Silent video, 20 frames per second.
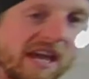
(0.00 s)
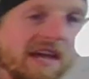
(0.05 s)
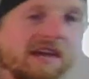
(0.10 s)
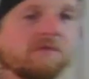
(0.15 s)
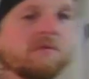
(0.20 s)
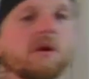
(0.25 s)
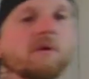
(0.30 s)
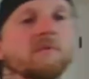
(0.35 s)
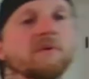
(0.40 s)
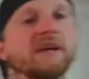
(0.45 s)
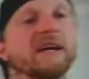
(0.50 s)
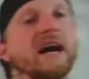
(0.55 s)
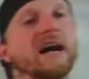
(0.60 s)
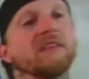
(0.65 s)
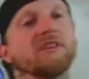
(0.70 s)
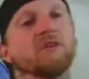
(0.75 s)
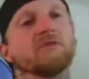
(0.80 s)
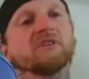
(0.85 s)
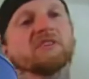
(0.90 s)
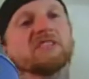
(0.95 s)
well, we
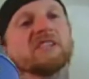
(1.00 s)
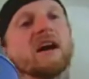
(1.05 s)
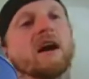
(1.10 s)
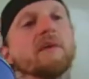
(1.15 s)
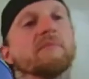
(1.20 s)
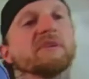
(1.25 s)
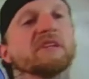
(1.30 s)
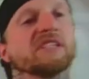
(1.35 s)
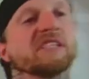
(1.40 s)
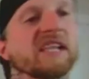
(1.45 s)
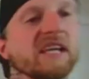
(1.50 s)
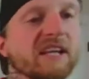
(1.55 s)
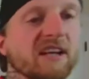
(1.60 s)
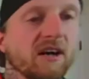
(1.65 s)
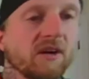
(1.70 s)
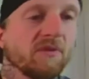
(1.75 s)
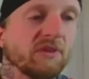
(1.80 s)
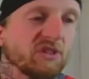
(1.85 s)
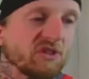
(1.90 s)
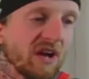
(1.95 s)
got Logan Thomas,
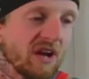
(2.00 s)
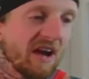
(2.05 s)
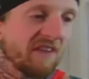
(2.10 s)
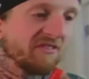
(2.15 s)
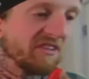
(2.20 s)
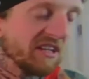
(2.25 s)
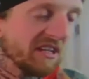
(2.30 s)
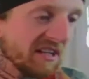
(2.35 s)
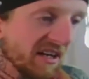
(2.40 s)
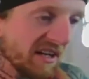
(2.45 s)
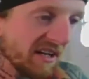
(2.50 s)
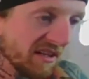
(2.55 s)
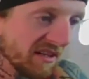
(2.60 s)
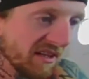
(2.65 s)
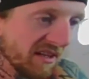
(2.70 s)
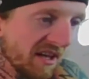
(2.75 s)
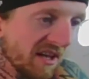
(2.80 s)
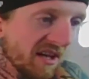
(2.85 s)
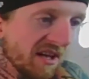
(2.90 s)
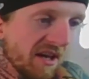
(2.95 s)
and we drafted
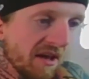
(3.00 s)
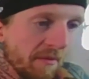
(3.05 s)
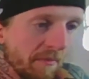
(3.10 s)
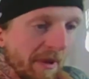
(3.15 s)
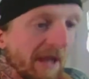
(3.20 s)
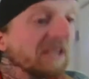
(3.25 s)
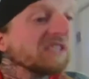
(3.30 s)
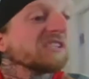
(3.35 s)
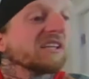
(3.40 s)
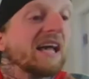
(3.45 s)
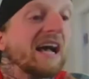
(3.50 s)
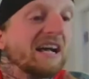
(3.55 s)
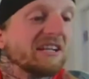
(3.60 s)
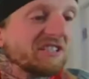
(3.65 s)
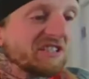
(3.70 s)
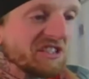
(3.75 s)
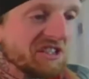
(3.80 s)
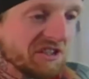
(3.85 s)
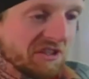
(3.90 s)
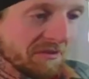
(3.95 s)
Bates
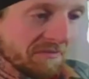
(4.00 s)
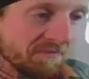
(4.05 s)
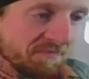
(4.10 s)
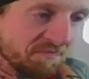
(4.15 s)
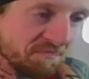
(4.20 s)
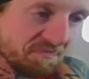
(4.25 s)
last year.